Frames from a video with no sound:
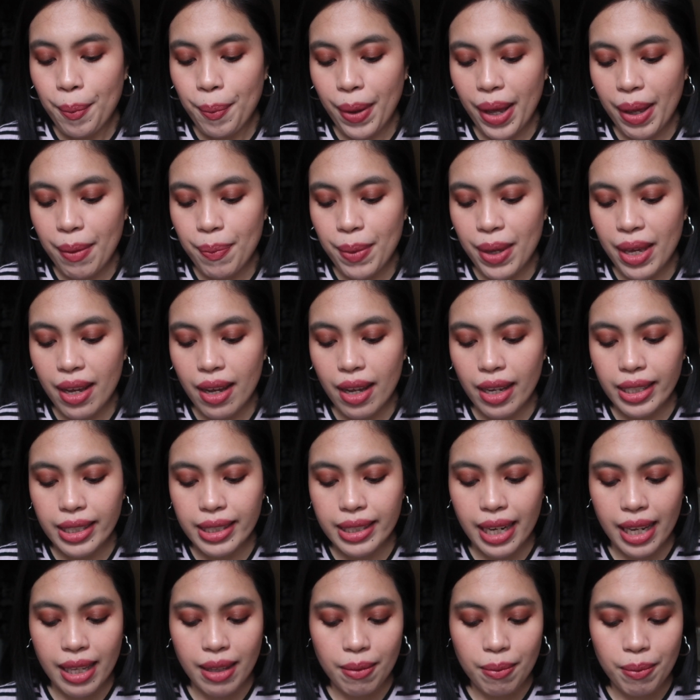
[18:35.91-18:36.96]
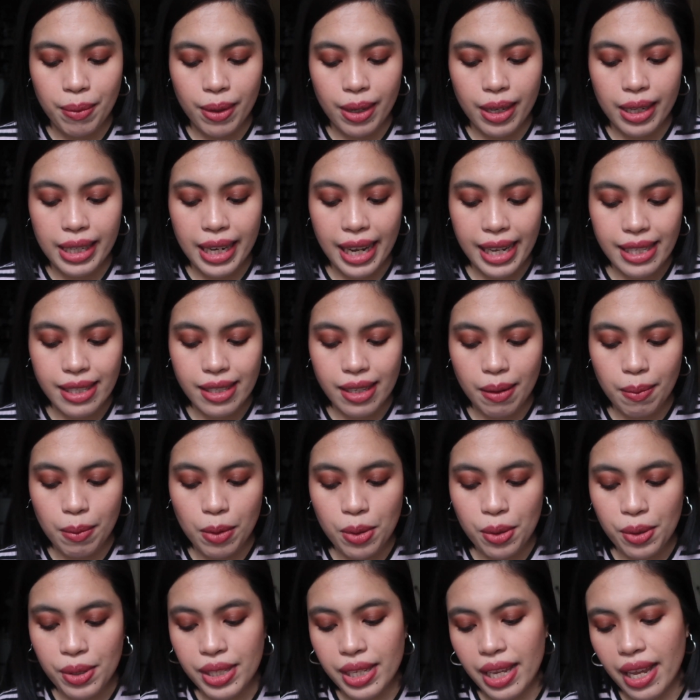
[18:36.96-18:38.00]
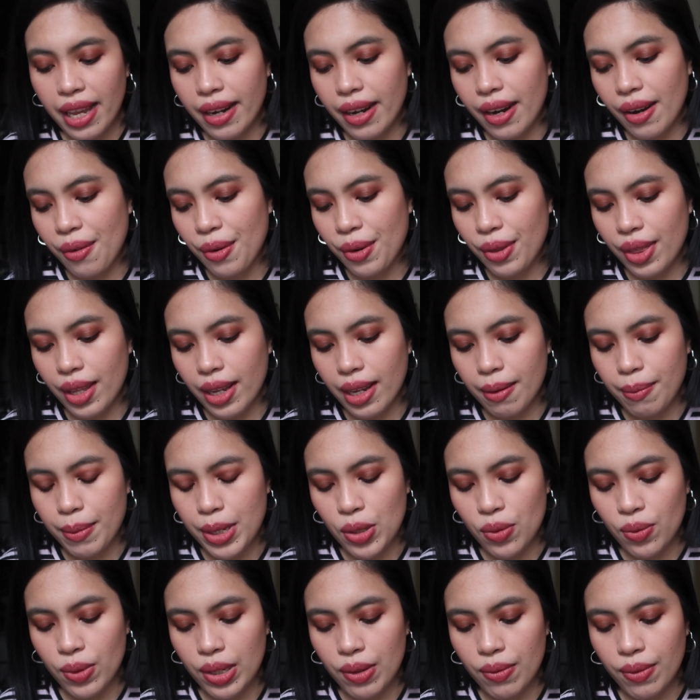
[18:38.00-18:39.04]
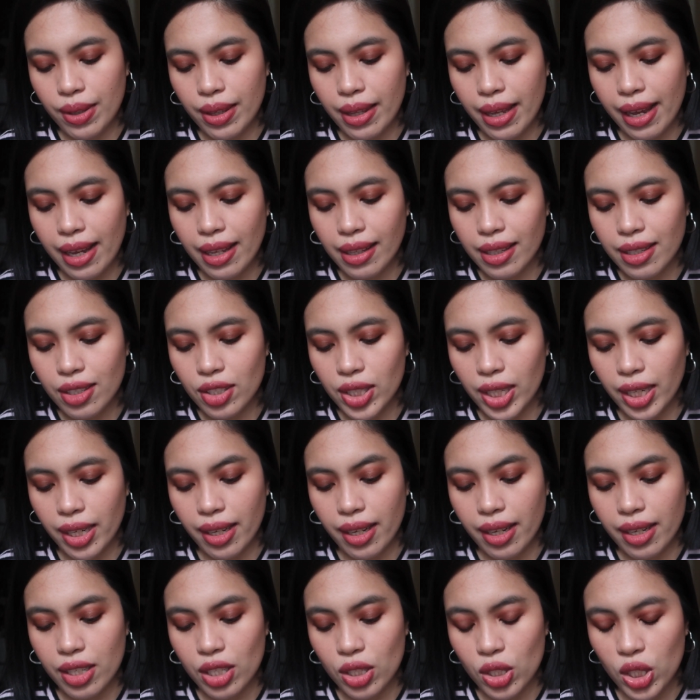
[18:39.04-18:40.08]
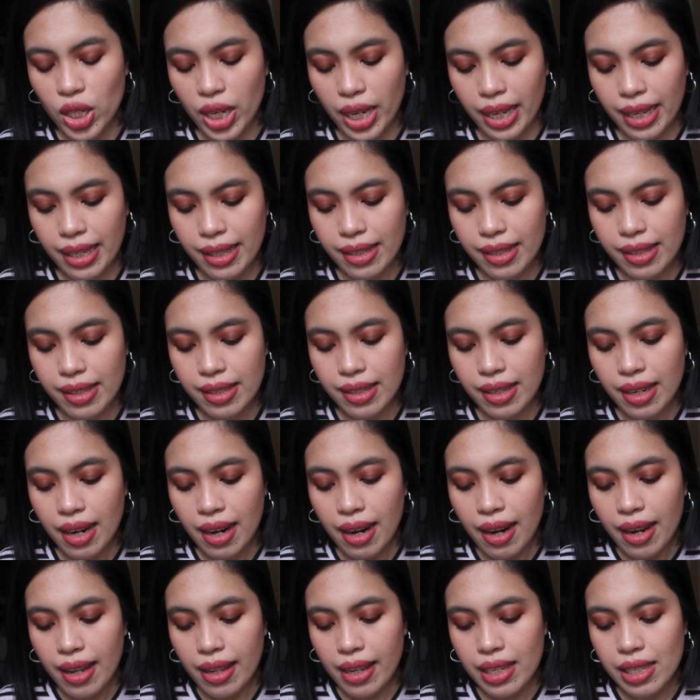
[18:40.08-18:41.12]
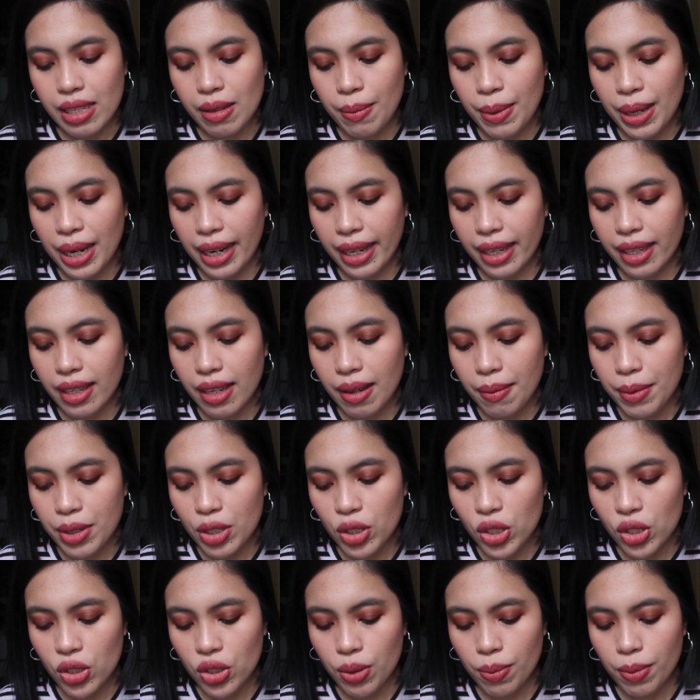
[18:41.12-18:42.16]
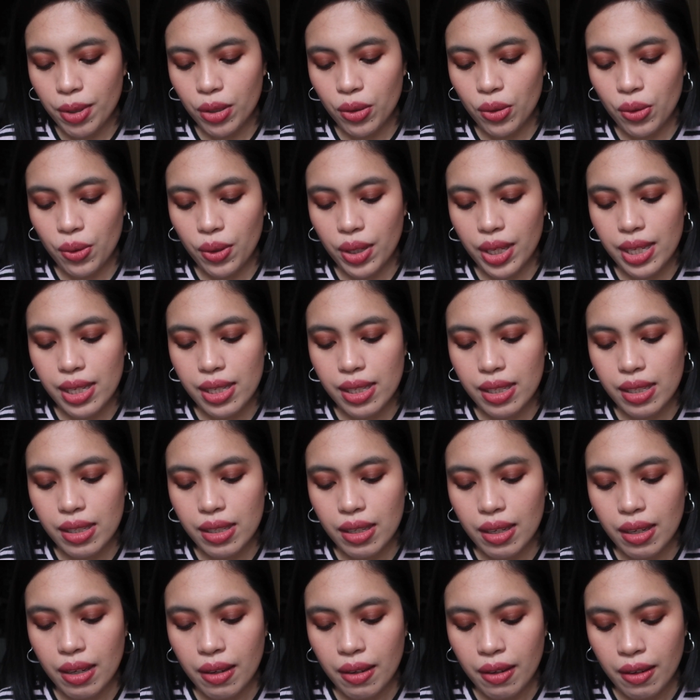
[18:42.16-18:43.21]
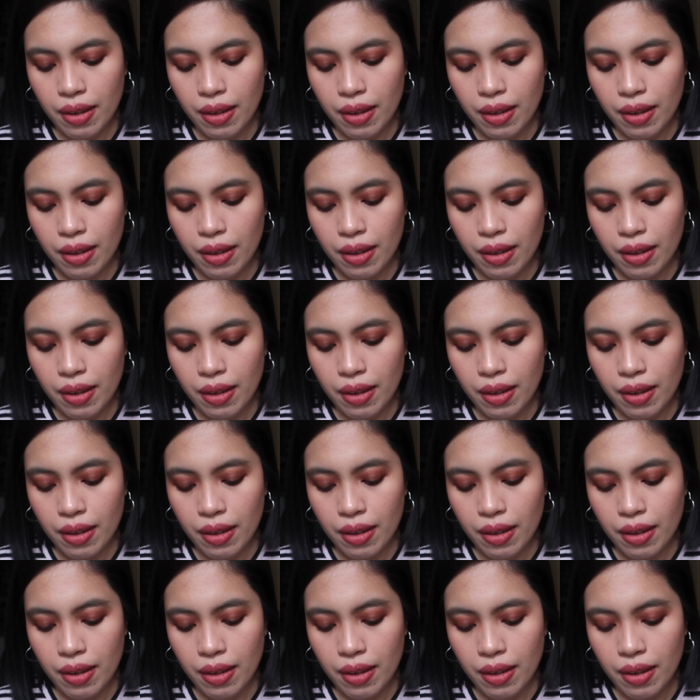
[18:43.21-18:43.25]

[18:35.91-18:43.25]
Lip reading: piping hot nighttime looks, and everything in between with 18 shades that smell like yummy gingerbread cookies.